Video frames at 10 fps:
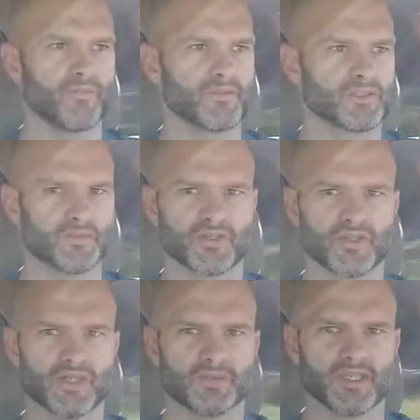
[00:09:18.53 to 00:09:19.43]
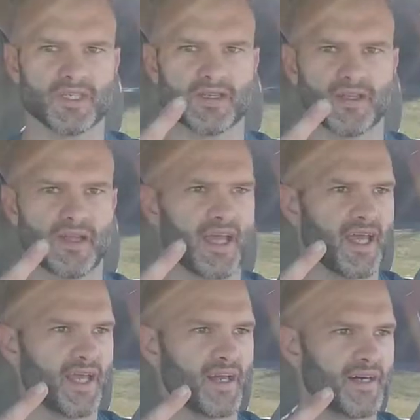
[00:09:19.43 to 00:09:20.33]
subscription
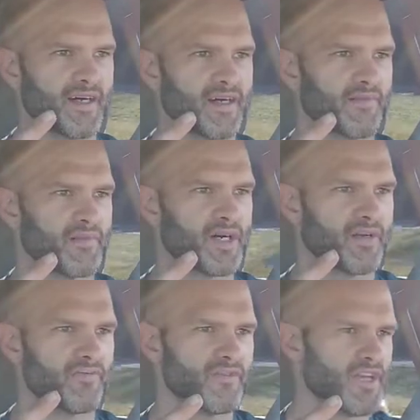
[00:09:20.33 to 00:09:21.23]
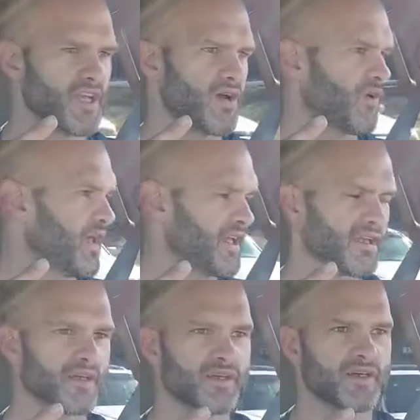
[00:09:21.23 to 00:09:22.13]
and a video
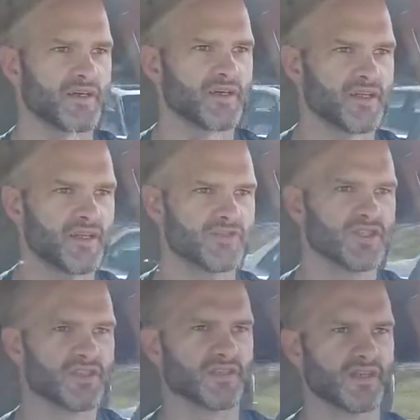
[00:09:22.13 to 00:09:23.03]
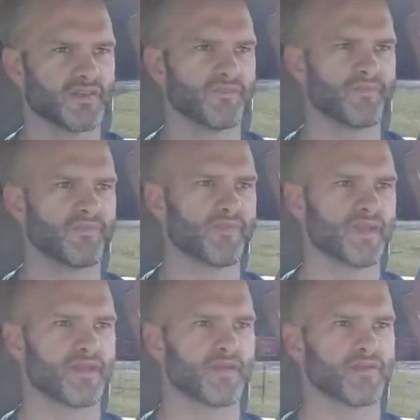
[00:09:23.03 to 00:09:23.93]
link, just to
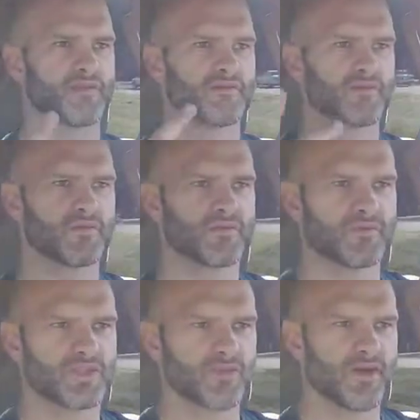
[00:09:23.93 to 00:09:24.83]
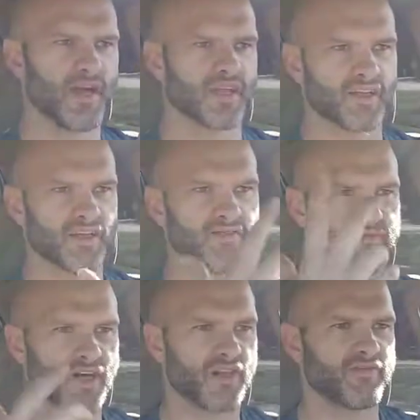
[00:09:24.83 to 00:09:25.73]
shoot back at
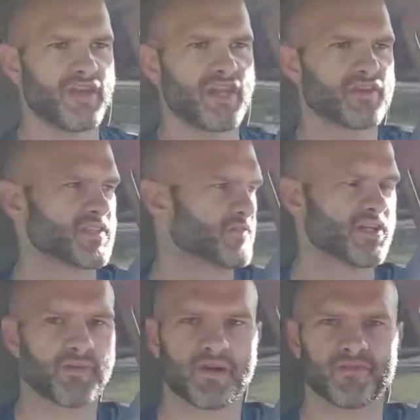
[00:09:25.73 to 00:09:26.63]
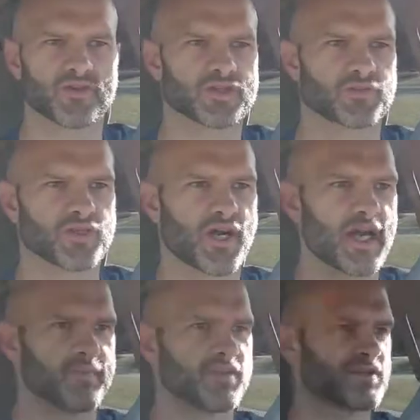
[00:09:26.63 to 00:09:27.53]
other videos I've done. But if you'll
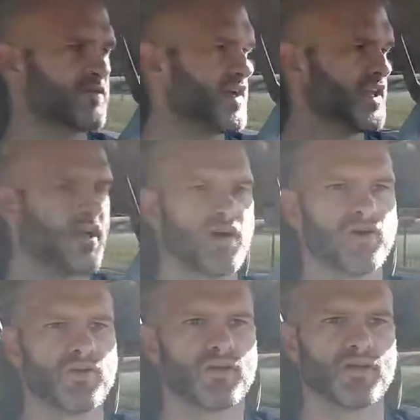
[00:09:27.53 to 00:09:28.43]
subscribe to this video,